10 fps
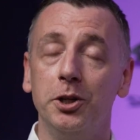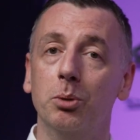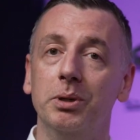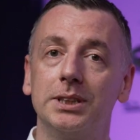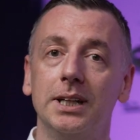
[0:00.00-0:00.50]

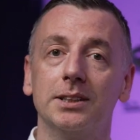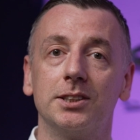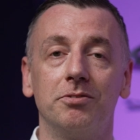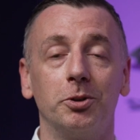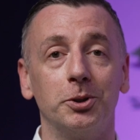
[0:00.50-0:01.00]
You'll be seeing
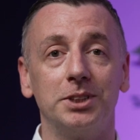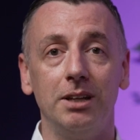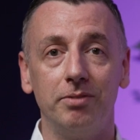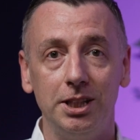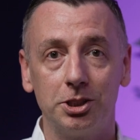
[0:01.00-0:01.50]
stuff on your
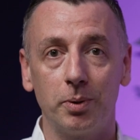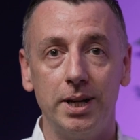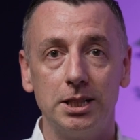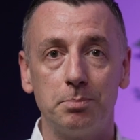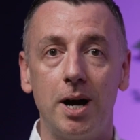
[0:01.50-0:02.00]
TV
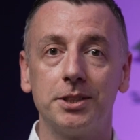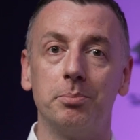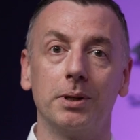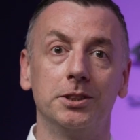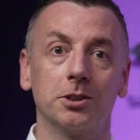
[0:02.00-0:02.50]
screens,
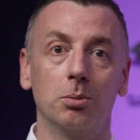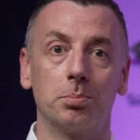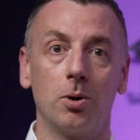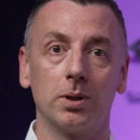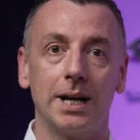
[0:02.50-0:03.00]
party political
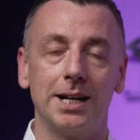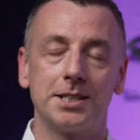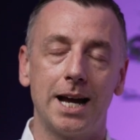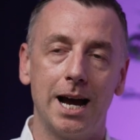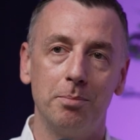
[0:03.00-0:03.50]

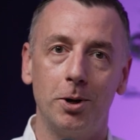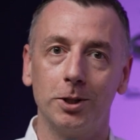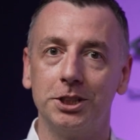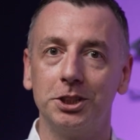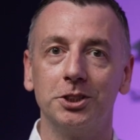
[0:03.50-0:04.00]
broadcasts and
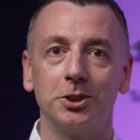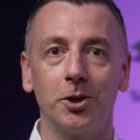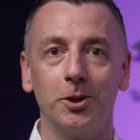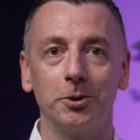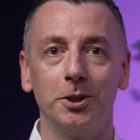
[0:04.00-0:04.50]
politicians
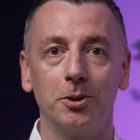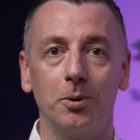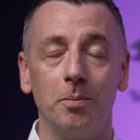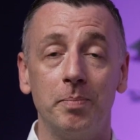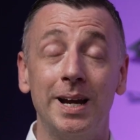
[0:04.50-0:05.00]
knocking on your
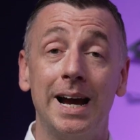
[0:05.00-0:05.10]
door.